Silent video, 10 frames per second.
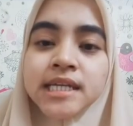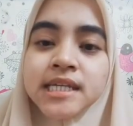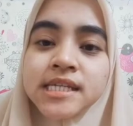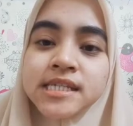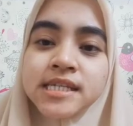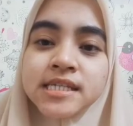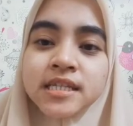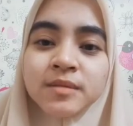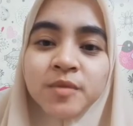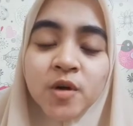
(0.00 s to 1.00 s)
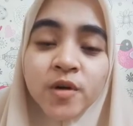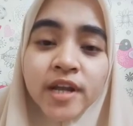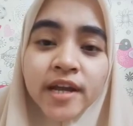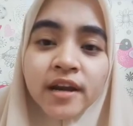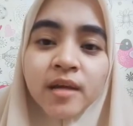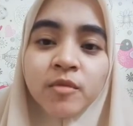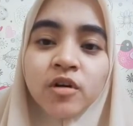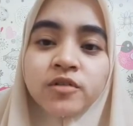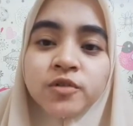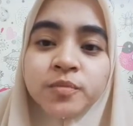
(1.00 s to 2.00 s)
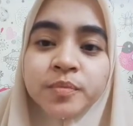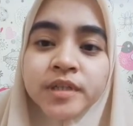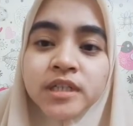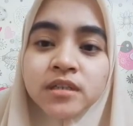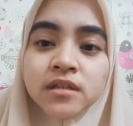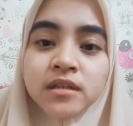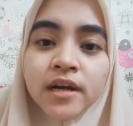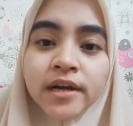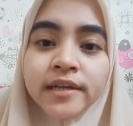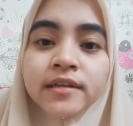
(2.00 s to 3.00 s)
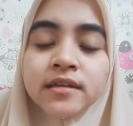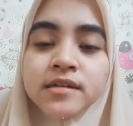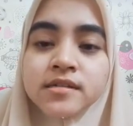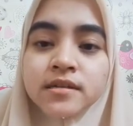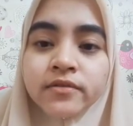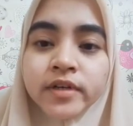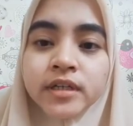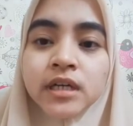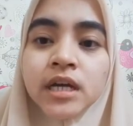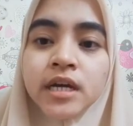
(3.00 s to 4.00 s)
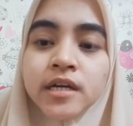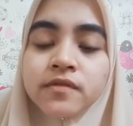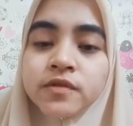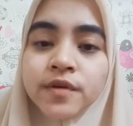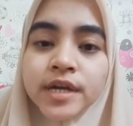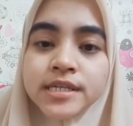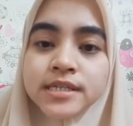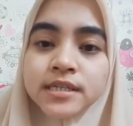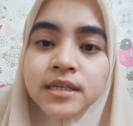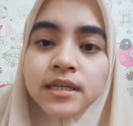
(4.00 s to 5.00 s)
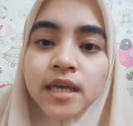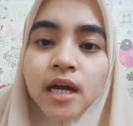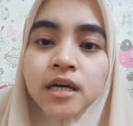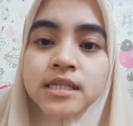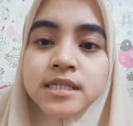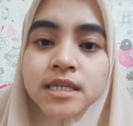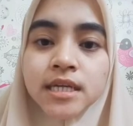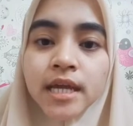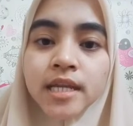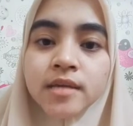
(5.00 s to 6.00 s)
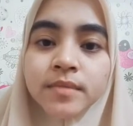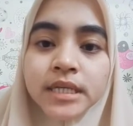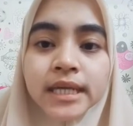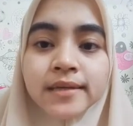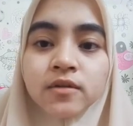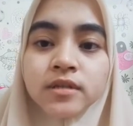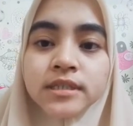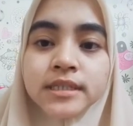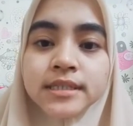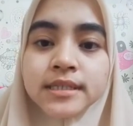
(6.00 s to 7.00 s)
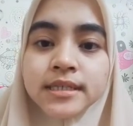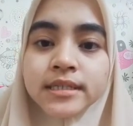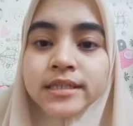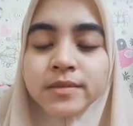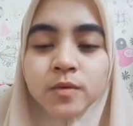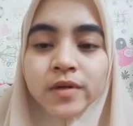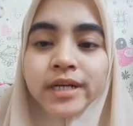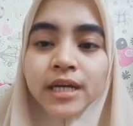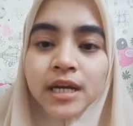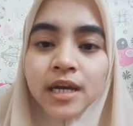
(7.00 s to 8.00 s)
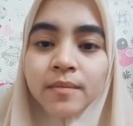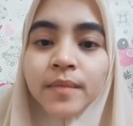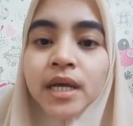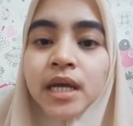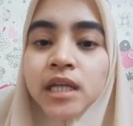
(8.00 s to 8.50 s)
This is the block diagram of super heterodyne receiver. If you can see, there are 6 elements that consist in this block diagram.